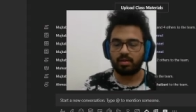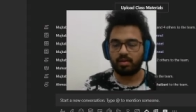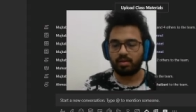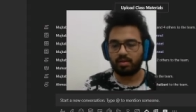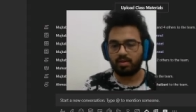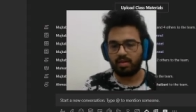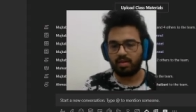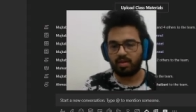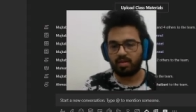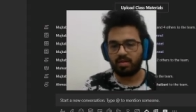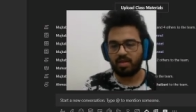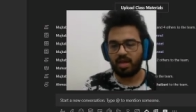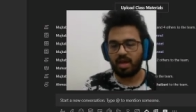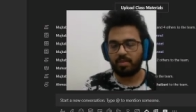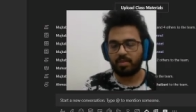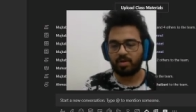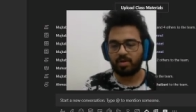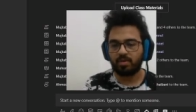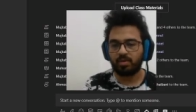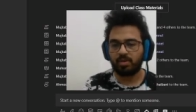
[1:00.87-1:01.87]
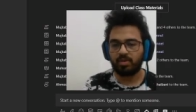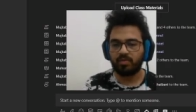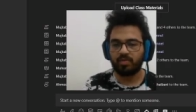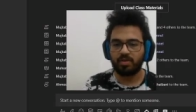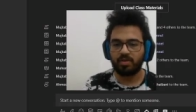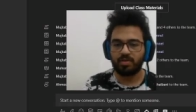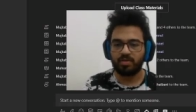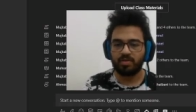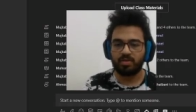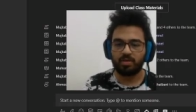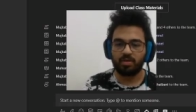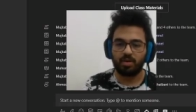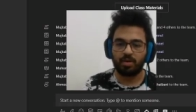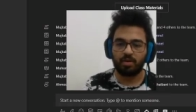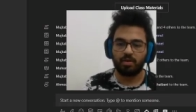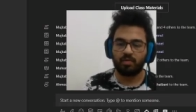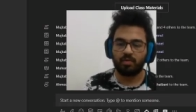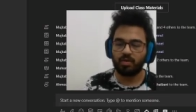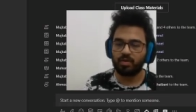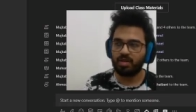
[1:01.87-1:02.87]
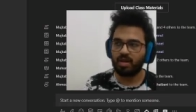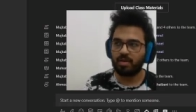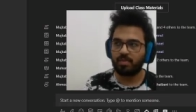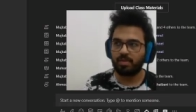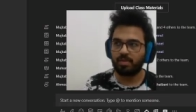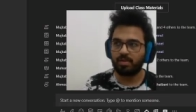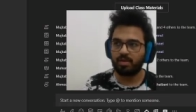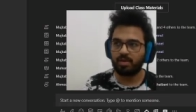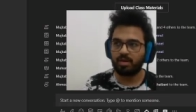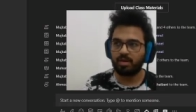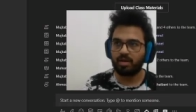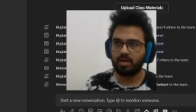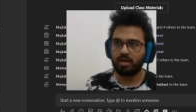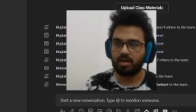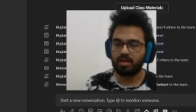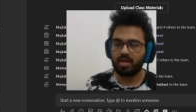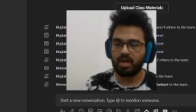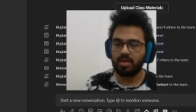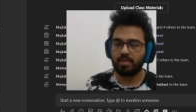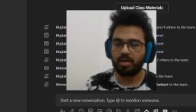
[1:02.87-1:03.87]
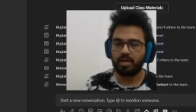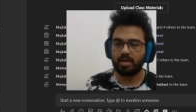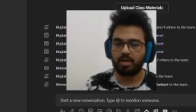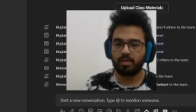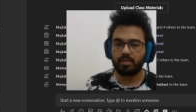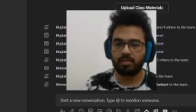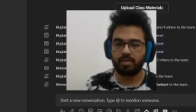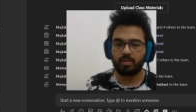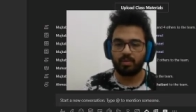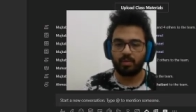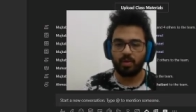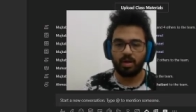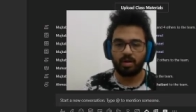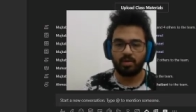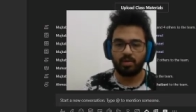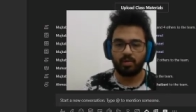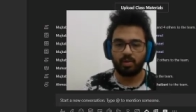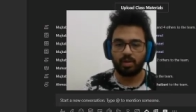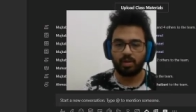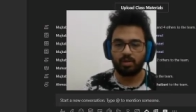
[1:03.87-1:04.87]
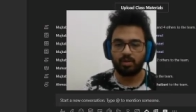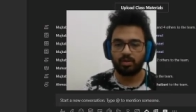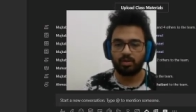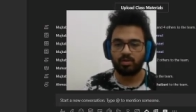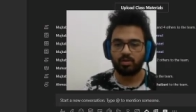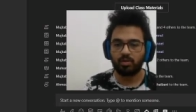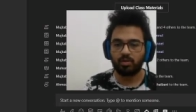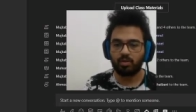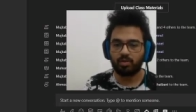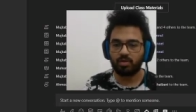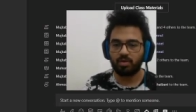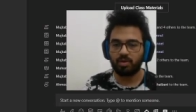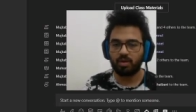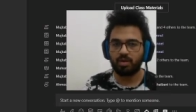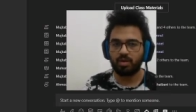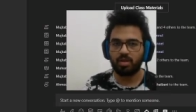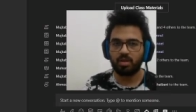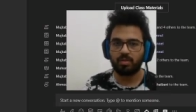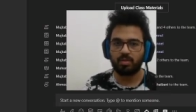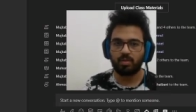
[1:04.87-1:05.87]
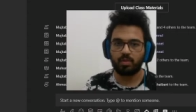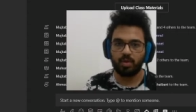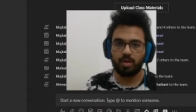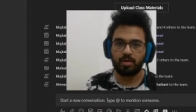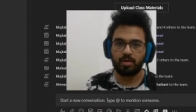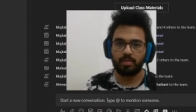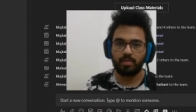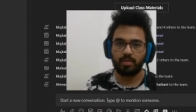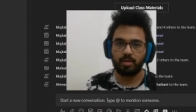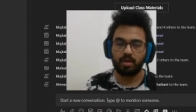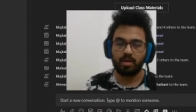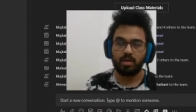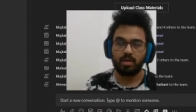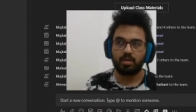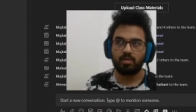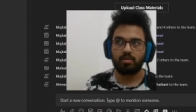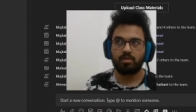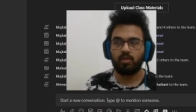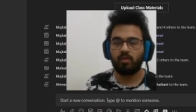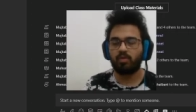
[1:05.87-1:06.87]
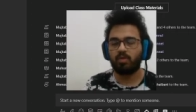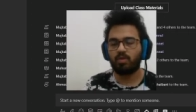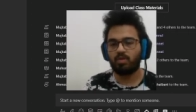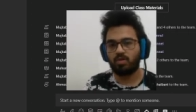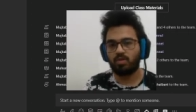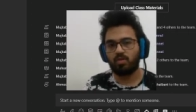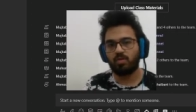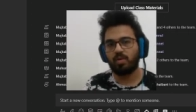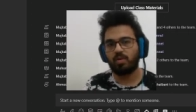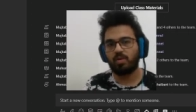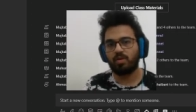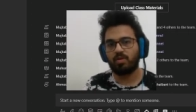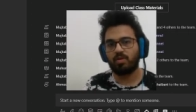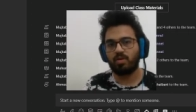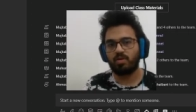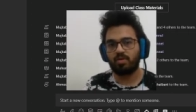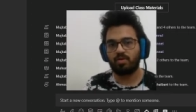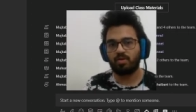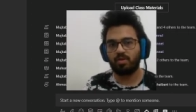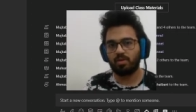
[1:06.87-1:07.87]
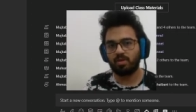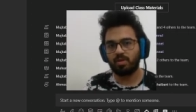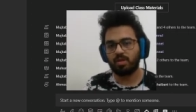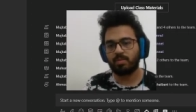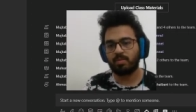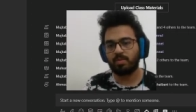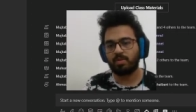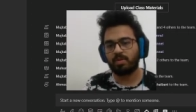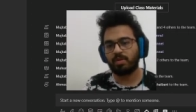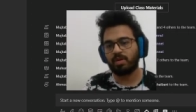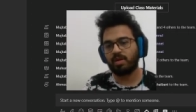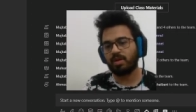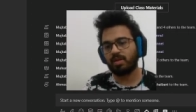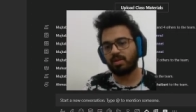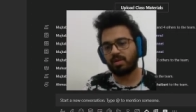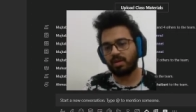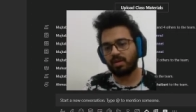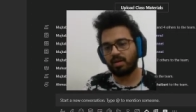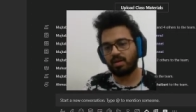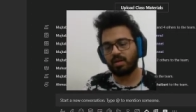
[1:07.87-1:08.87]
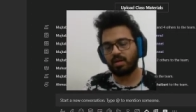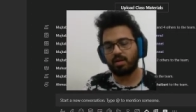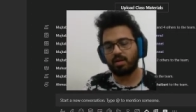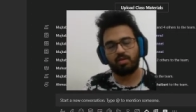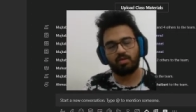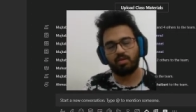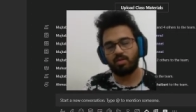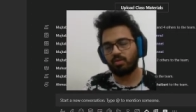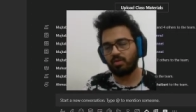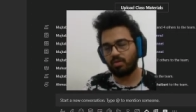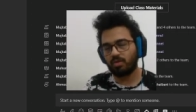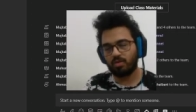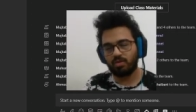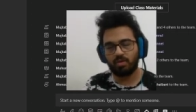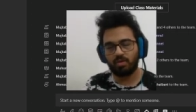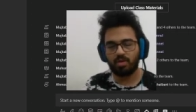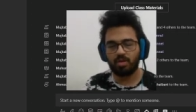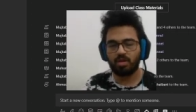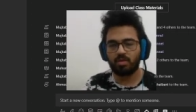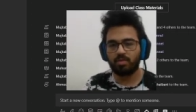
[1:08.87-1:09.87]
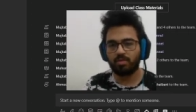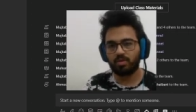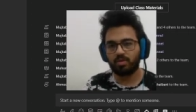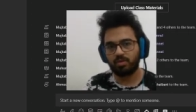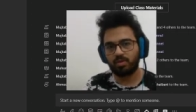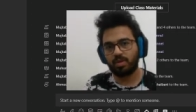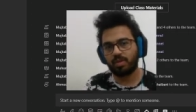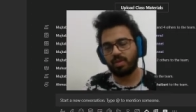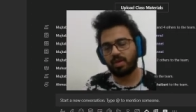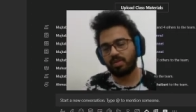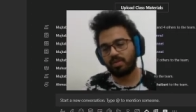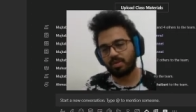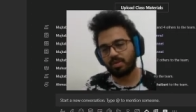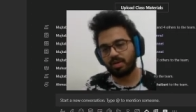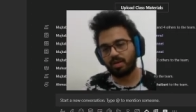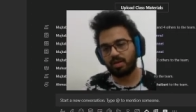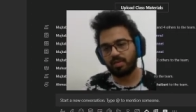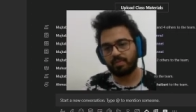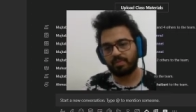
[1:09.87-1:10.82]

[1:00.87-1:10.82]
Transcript: the examiner will first go, for example, uh, examiner number one will go to student number one, move to, stu to student number three, and then uh, to student number two, and then three.